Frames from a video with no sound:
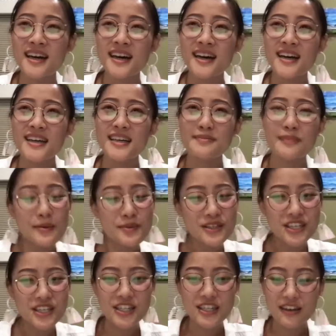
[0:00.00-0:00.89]
in my
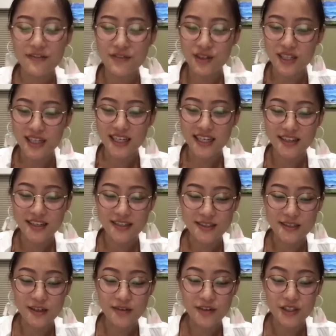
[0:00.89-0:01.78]
position, I feel like I could
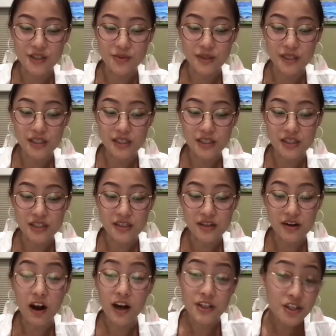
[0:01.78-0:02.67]
serve as a really good
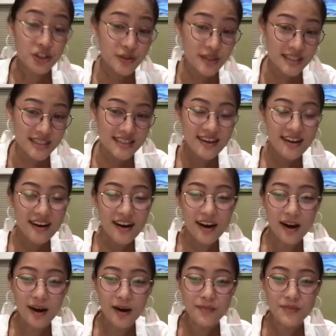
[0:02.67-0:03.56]
conduit
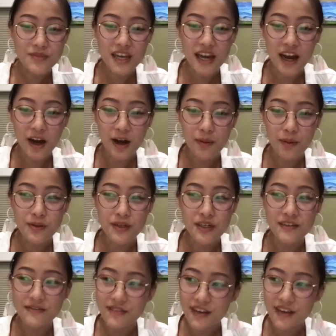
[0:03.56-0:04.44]
to help
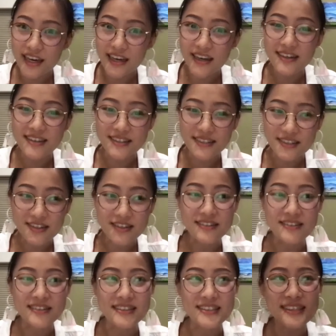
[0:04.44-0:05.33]
convey
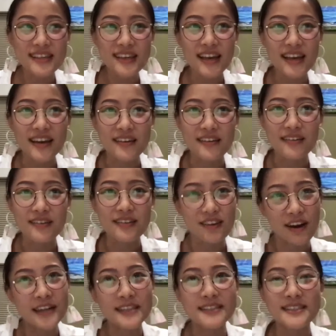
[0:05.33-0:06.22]
concerns and
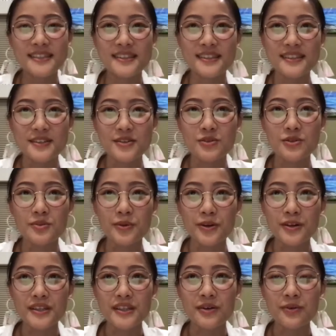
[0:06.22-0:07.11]
thoughts to the school
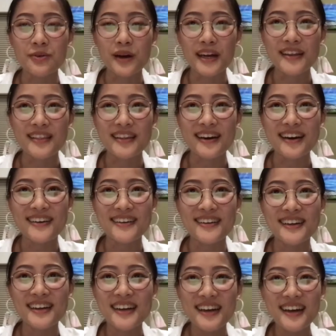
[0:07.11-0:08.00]
board in a way that
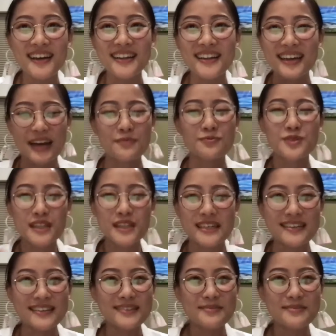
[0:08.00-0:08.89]
like I'm
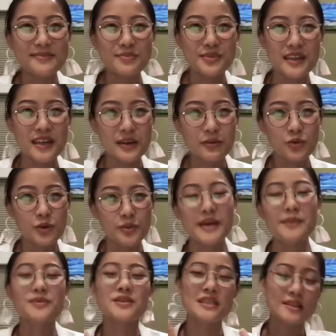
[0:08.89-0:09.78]
really will
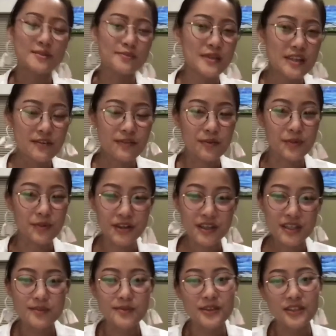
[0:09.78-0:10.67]
be able to speak from your
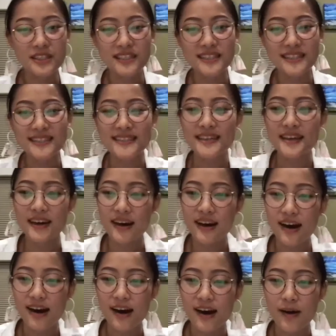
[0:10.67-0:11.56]
experience.
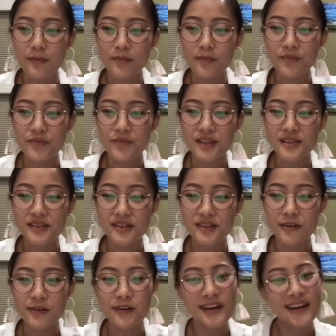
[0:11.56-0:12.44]

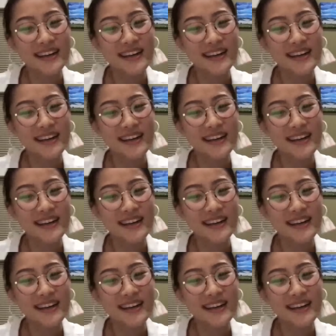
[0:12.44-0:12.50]
So